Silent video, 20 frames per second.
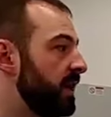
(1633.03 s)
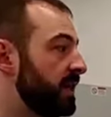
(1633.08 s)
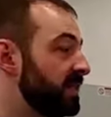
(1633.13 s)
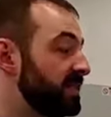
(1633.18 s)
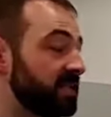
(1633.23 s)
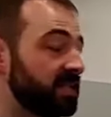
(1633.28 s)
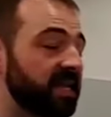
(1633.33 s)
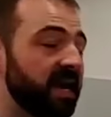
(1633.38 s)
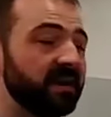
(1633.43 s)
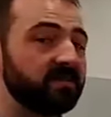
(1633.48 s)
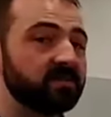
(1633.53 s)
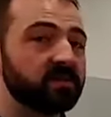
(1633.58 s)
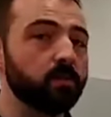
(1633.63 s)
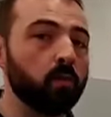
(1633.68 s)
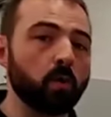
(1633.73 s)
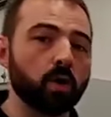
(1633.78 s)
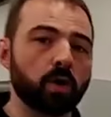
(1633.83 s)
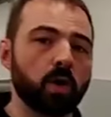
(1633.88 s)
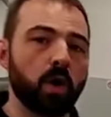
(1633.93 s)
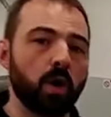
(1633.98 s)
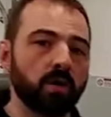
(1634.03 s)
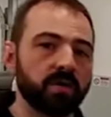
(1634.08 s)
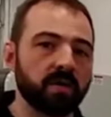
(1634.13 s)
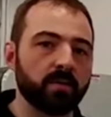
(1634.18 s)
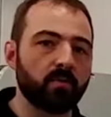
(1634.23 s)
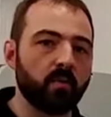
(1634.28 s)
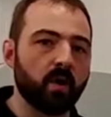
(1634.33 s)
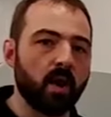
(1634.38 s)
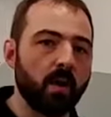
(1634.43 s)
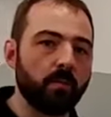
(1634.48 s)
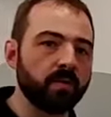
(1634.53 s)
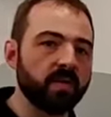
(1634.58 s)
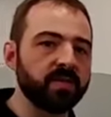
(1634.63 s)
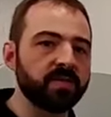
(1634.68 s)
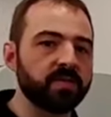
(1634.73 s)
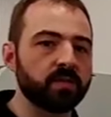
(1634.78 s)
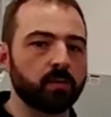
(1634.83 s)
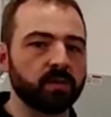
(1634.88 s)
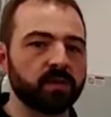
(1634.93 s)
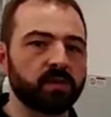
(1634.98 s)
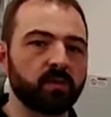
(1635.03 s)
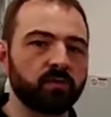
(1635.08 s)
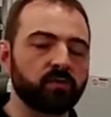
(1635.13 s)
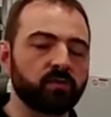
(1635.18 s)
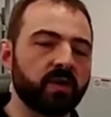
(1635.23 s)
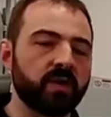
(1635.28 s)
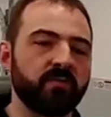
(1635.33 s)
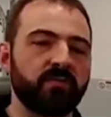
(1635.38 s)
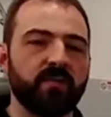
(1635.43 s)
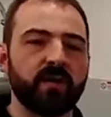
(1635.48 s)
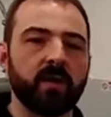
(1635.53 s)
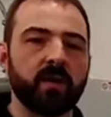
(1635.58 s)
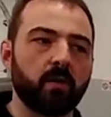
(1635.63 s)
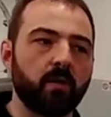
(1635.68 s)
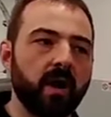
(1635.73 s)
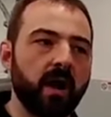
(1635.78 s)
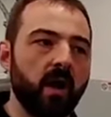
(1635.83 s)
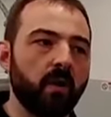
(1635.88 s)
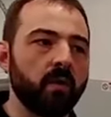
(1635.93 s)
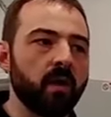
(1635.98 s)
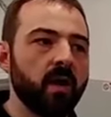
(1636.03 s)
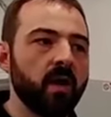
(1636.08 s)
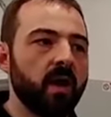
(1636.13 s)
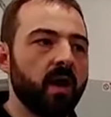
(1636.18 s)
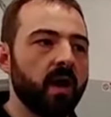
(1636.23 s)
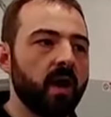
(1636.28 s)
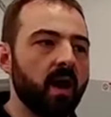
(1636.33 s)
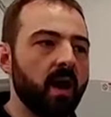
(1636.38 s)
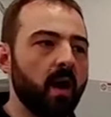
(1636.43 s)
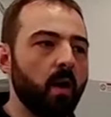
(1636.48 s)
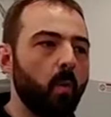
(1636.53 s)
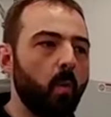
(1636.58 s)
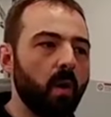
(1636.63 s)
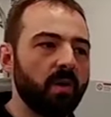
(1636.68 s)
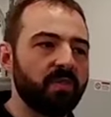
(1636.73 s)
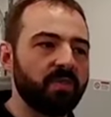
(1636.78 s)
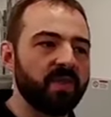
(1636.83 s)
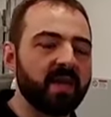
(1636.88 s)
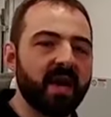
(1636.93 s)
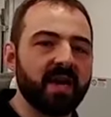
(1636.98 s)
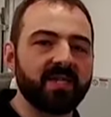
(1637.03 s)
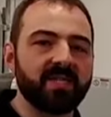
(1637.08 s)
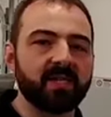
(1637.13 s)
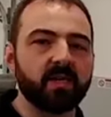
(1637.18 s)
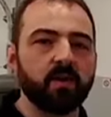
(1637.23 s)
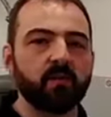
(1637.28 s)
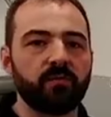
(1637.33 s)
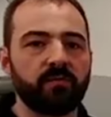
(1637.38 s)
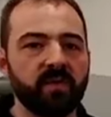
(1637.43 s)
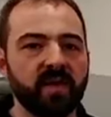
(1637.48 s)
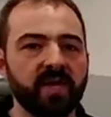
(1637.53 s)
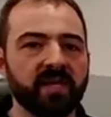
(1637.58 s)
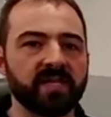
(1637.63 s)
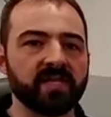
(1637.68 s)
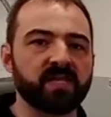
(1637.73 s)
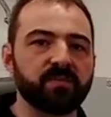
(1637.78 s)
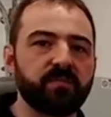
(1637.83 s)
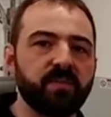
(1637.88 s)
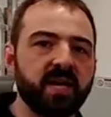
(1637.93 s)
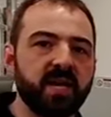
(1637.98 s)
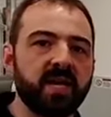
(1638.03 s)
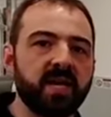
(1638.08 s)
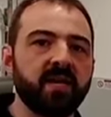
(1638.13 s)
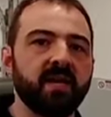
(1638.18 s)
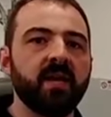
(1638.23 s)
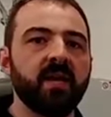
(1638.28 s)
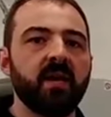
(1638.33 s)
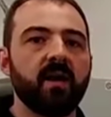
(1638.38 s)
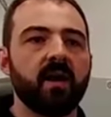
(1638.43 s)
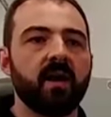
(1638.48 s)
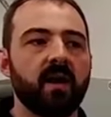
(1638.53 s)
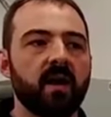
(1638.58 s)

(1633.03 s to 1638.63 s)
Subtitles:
And it does have some work hardening properties, so we're still trying to figure out what the ideal feed and speed,